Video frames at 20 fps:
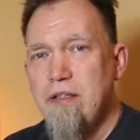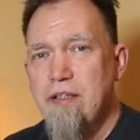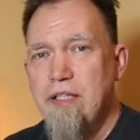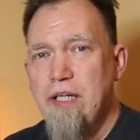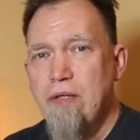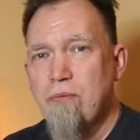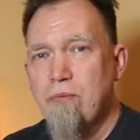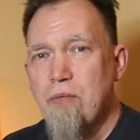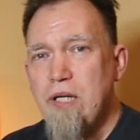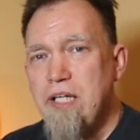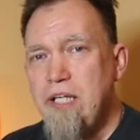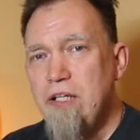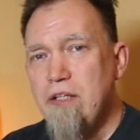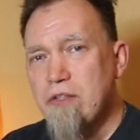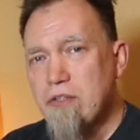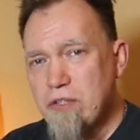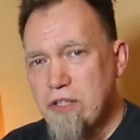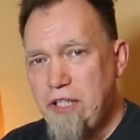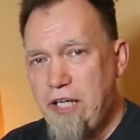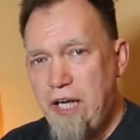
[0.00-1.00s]

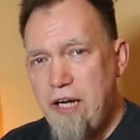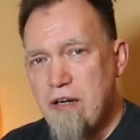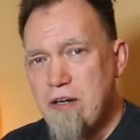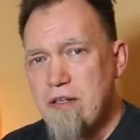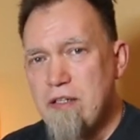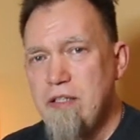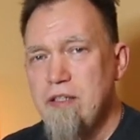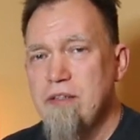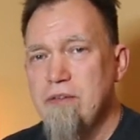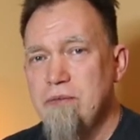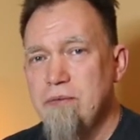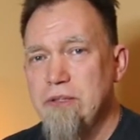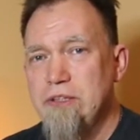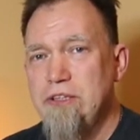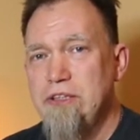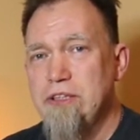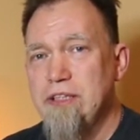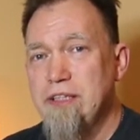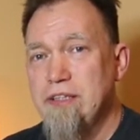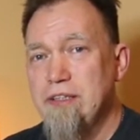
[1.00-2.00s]
regular Cairn,
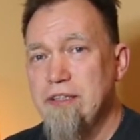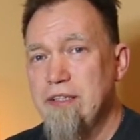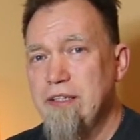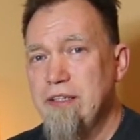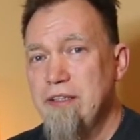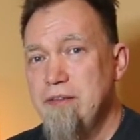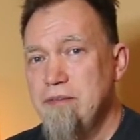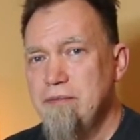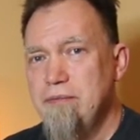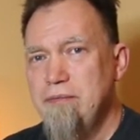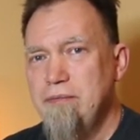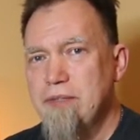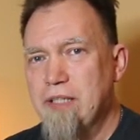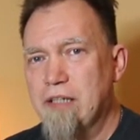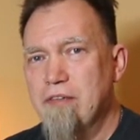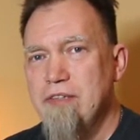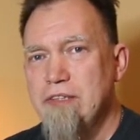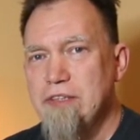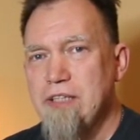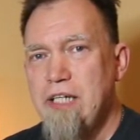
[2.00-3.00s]
which uh, I'm
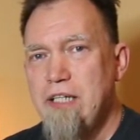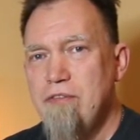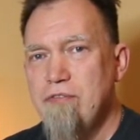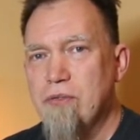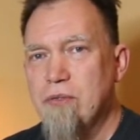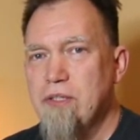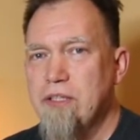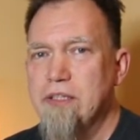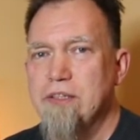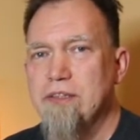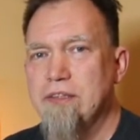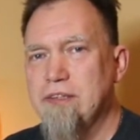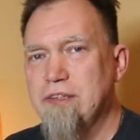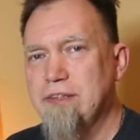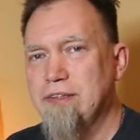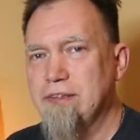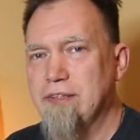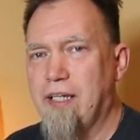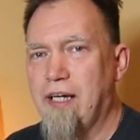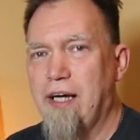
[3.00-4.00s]
kind of excited for
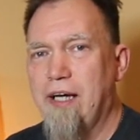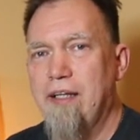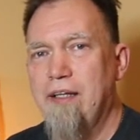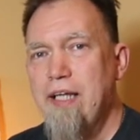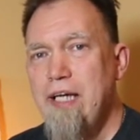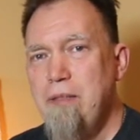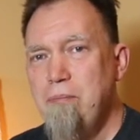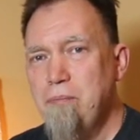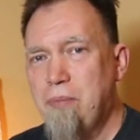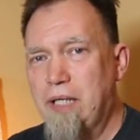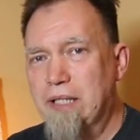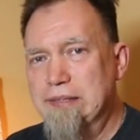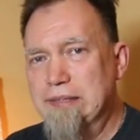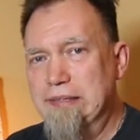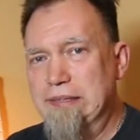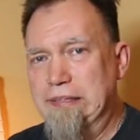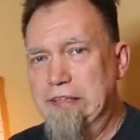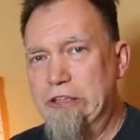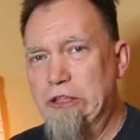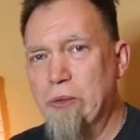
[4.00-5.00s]
because I like
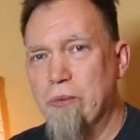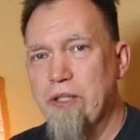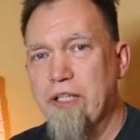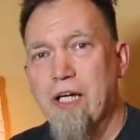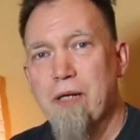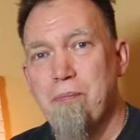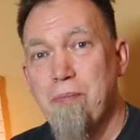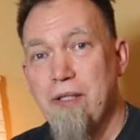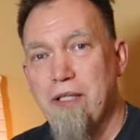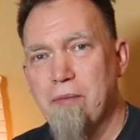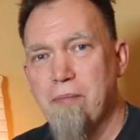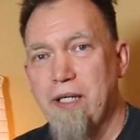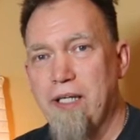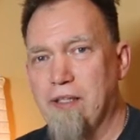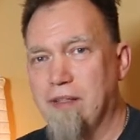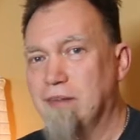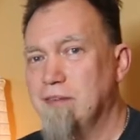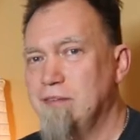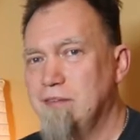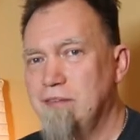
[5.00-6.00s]
boxes showing up in the
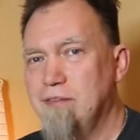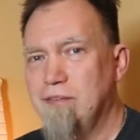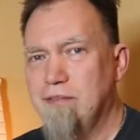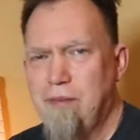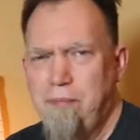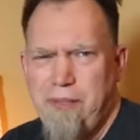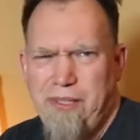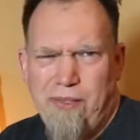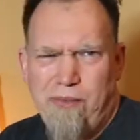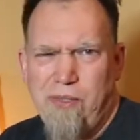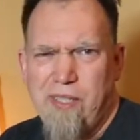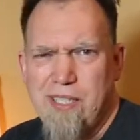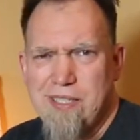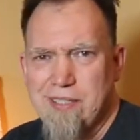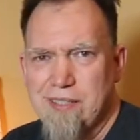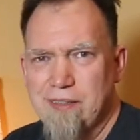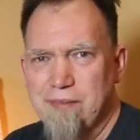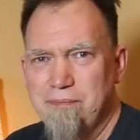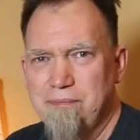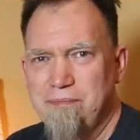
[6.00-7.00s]
mail. Maybe who
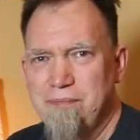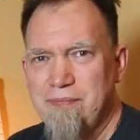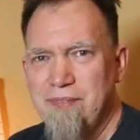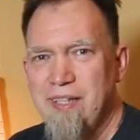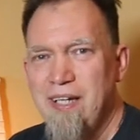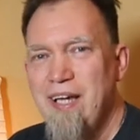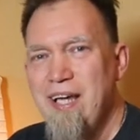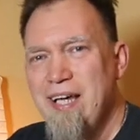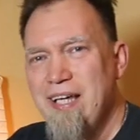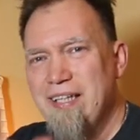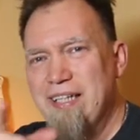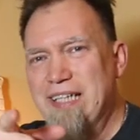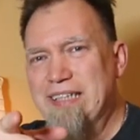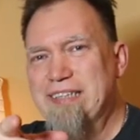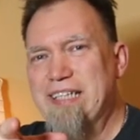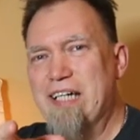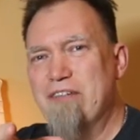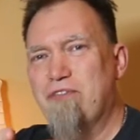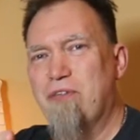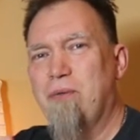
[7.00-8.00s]
doesn't?
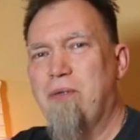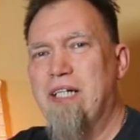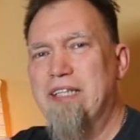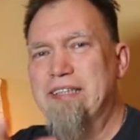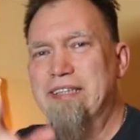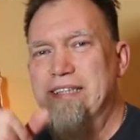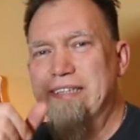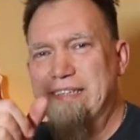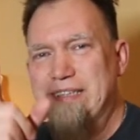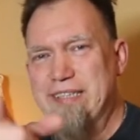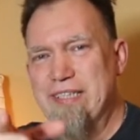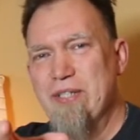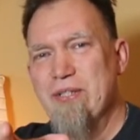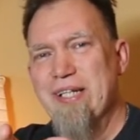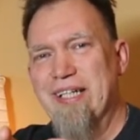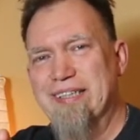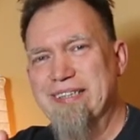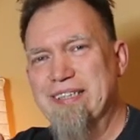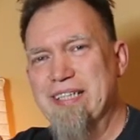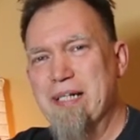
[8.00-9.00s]
Thanks again for watching, and see you
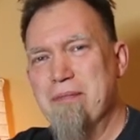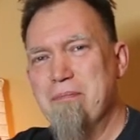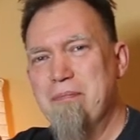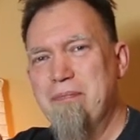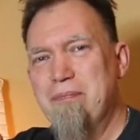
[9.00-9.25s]
next time.